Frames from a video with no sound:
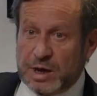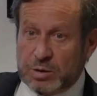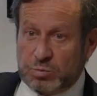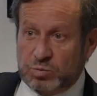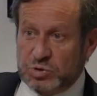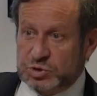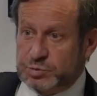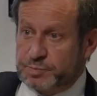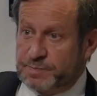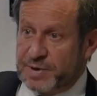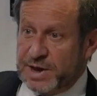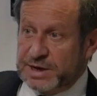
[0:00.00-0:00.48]

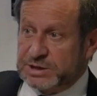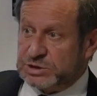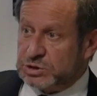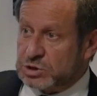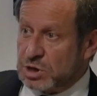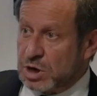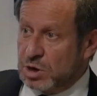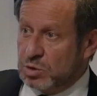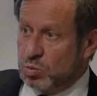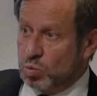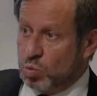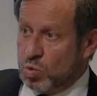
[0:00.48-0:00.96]
That was
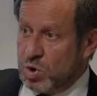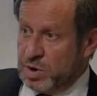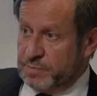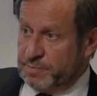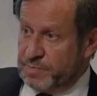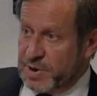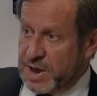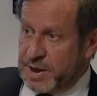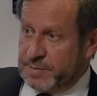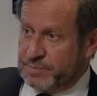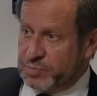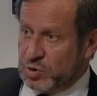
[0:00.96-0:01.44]
based on
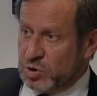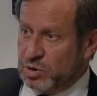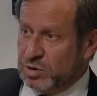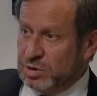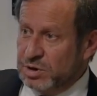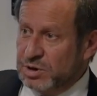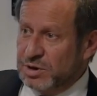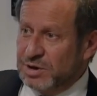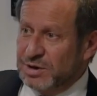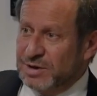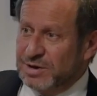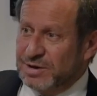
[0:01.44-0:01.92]
one
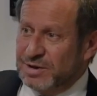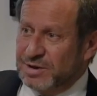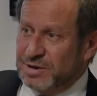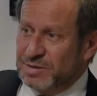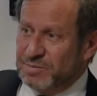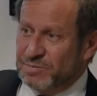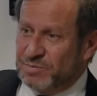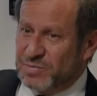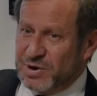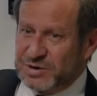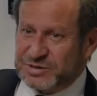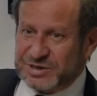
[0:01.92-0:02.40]
paper,
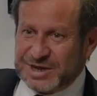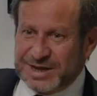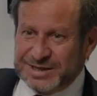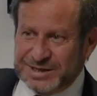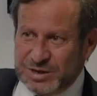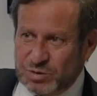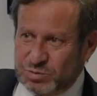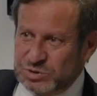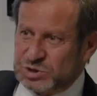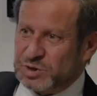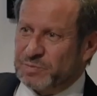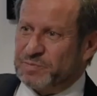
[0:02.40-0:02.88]
but
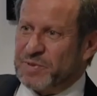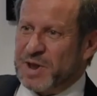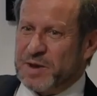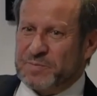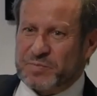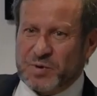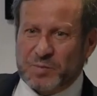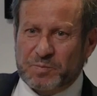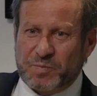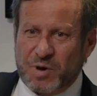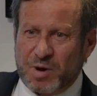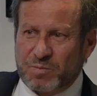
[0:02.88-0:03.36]
then there was a
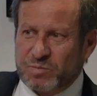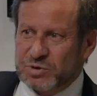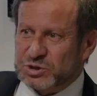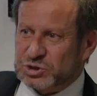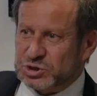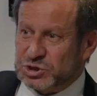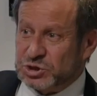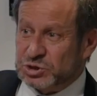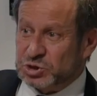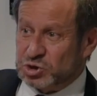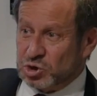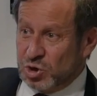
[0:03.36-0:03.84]
paper
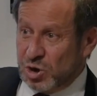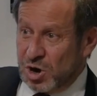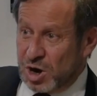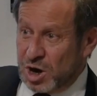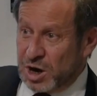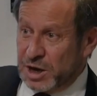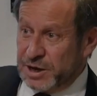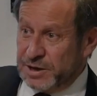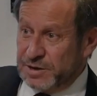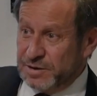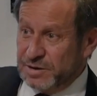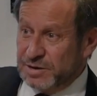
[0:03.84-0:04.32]
published in
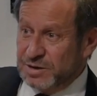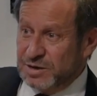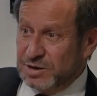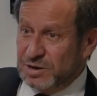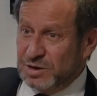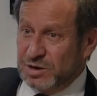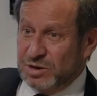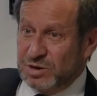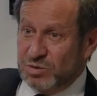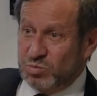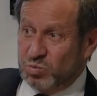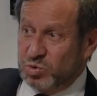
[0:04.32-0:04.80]
July
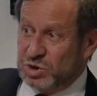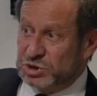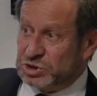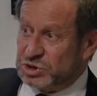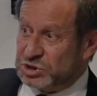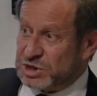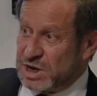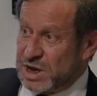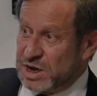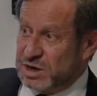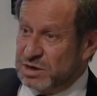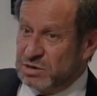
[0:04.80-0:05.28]

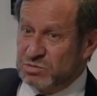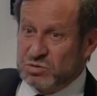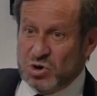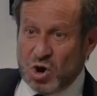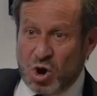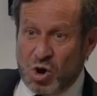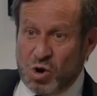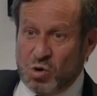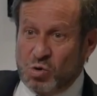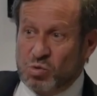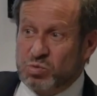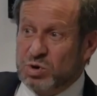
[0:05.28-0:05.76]
which said,
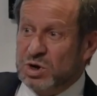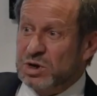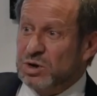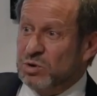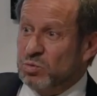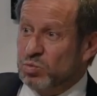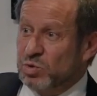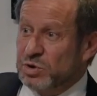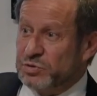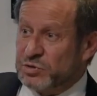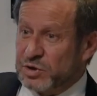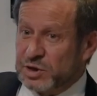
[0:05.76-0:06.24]
no,
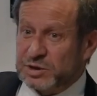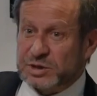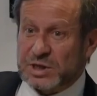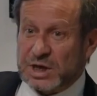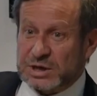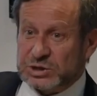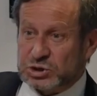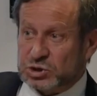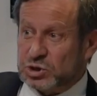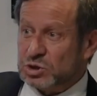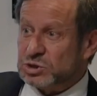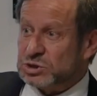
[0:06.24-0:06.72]
we
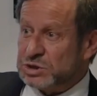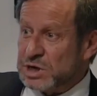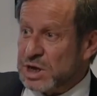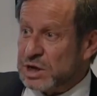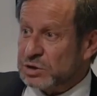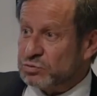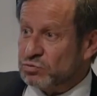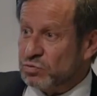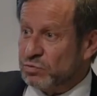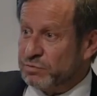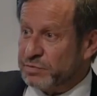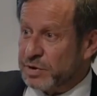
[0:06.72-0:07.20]
think that's just
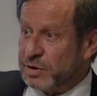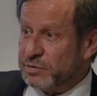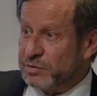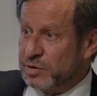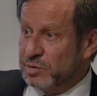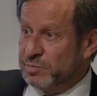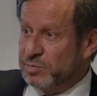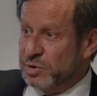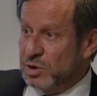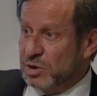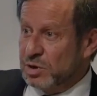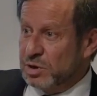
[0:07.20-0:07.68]
natural
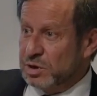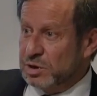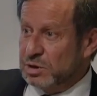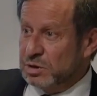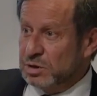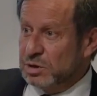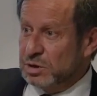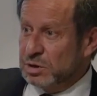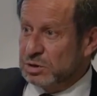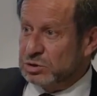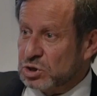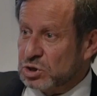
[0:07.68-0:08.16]

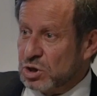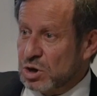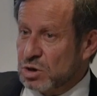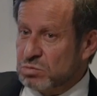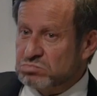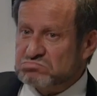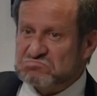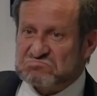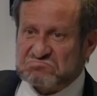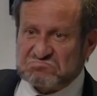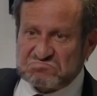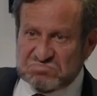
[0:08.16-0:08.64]
variability.
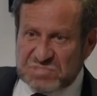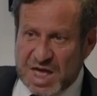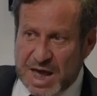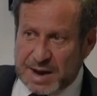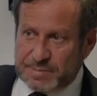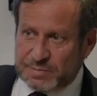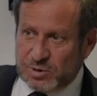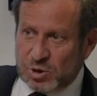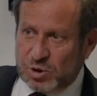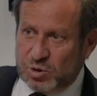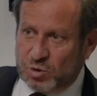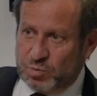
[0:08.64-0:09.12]
So
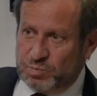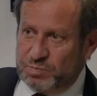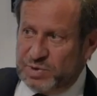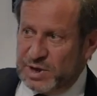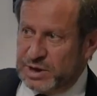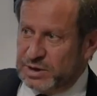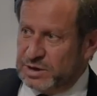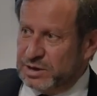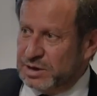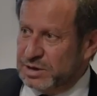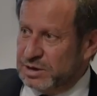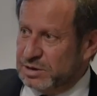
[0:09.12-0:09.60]
that little
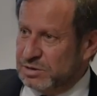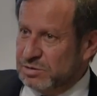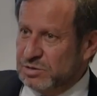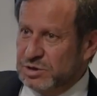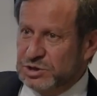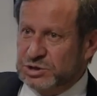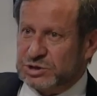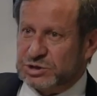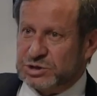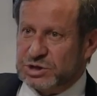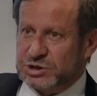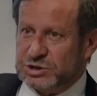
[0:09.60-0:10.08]
bit, at
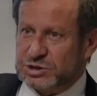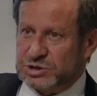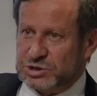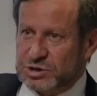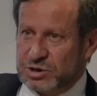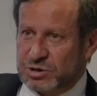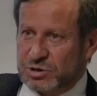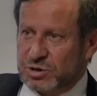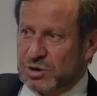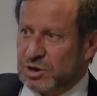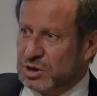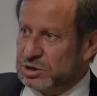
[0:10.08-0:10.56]
least, is
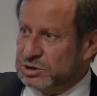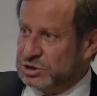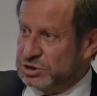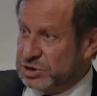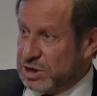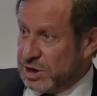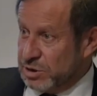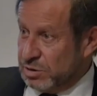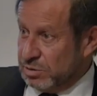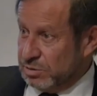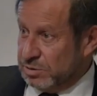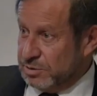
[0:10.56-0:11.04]
still
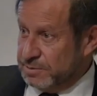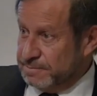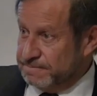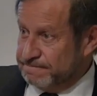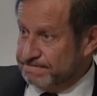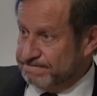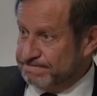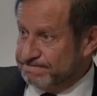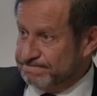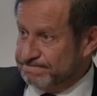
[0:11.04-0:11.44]
unsettled.